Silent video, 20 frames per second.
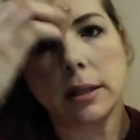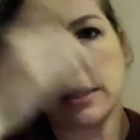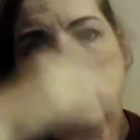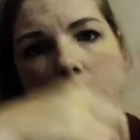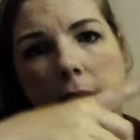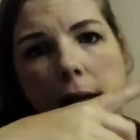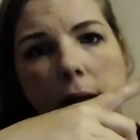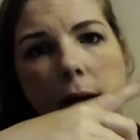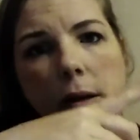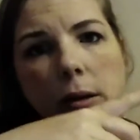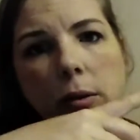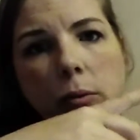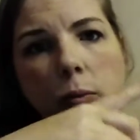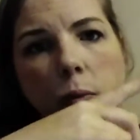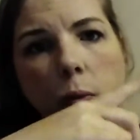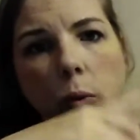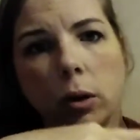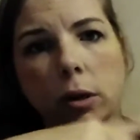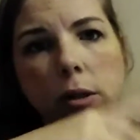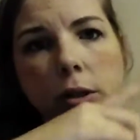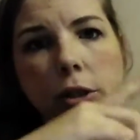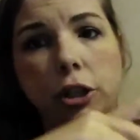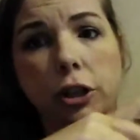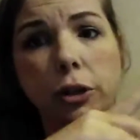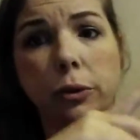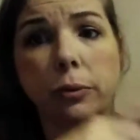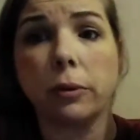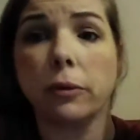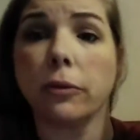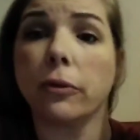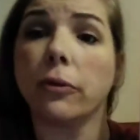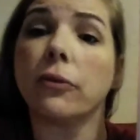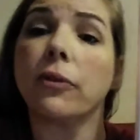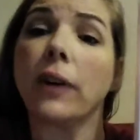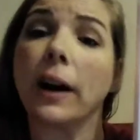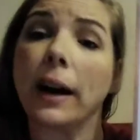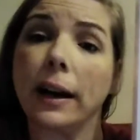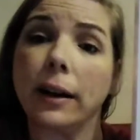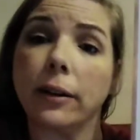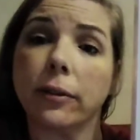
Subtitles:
T1, 2, and 5.